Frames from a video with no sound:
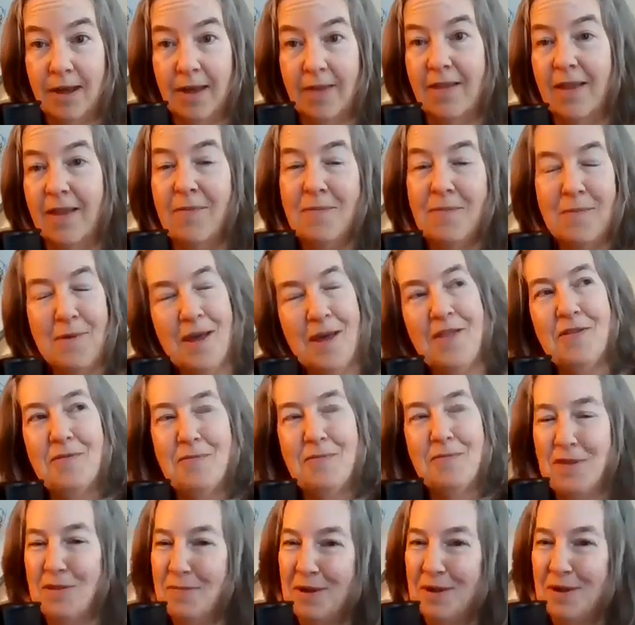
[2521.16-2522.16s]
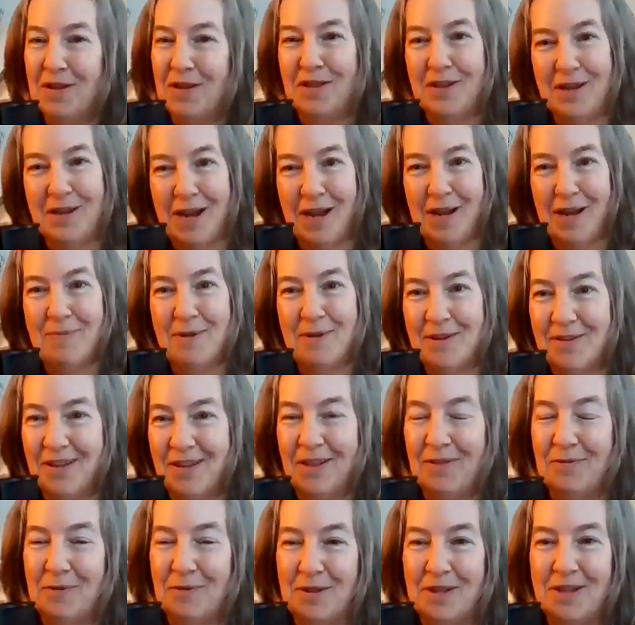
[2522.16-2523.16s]
And they made them in the middle of the night, because
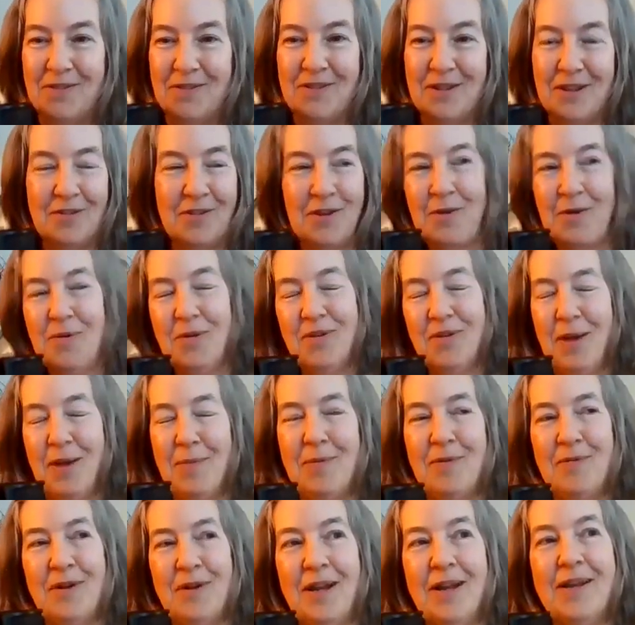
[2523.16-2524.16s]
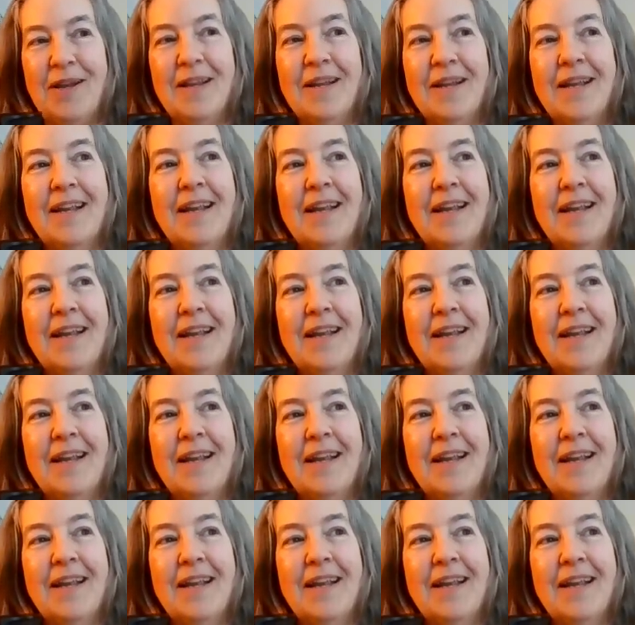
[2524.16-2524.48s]
that's when these things always happen, right?